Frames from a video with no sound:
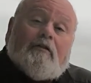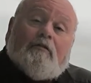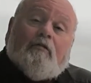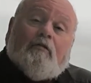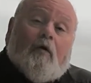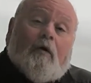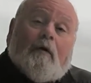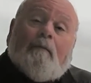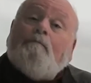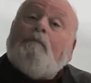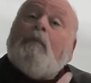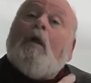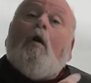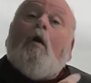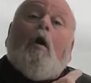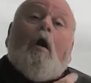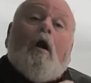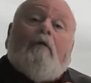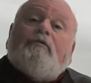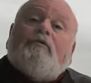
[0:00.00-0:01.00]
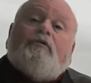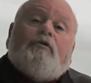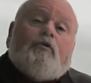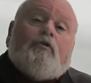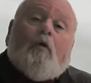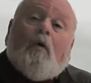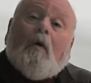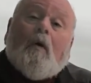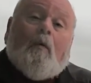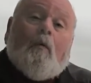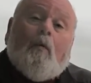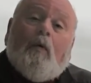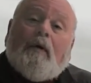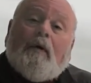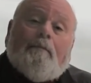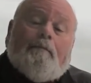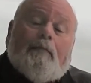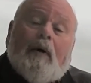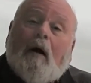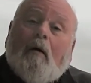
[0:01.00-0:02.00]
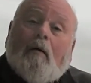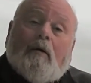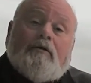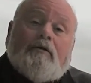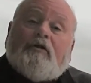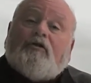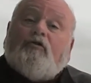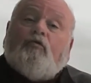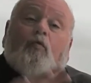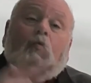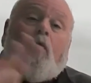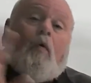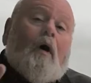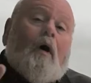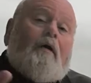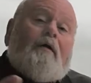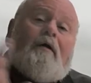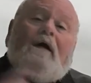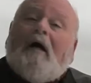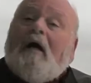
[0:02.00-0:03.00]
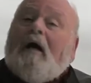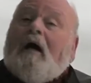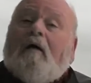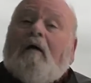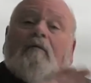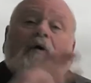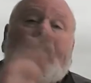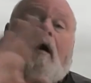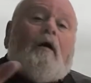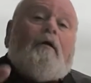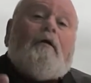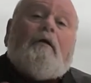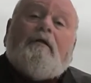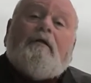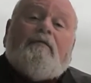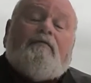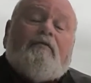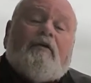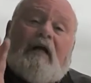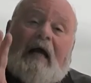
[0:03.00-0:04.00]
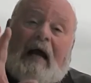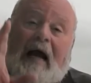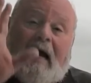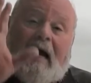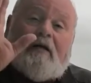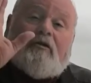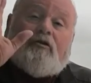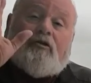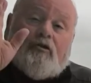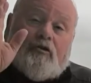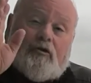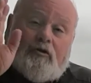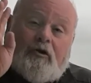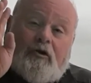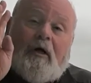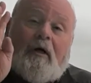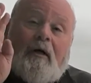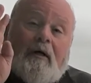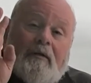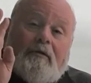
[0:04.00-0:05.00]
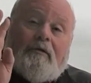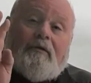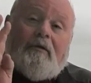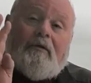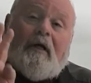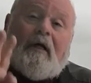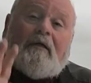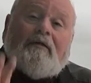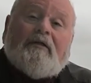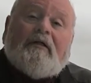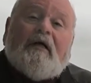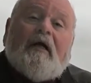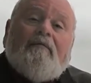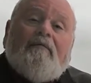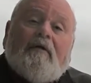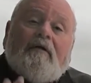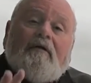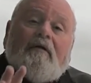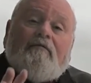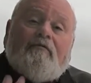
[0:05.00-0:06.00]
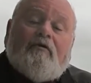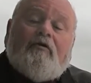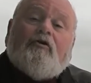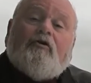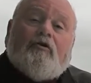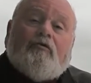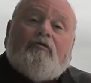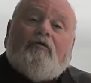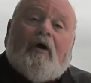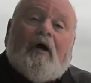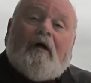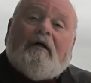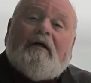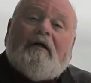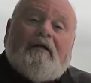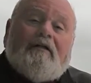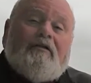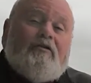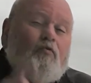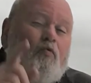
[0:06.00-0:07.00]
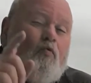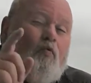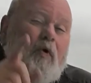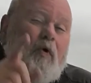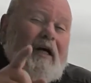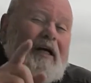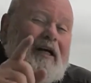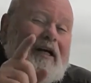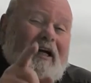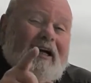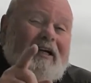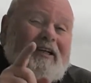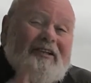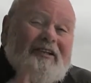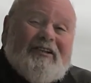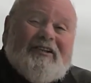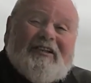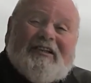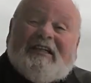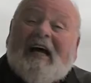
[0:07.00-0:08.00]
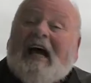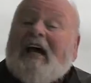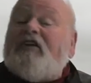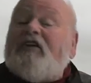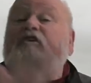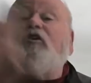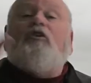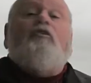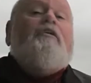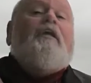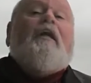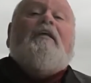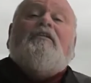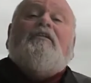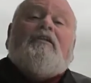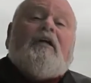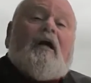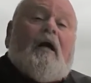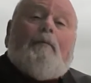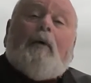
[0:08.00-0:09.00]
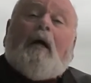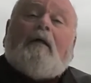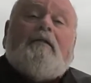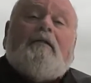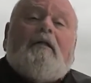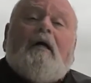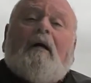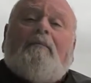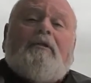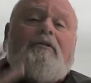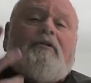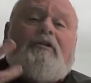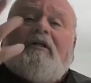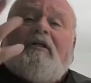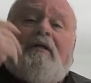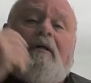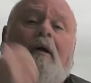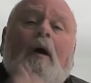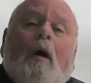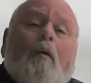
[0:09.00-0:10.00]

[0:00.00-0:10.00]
us forth. Offshore wind power, just one of 100 different answers to saving the future for our kids. We can do this. See you next time on Come and See,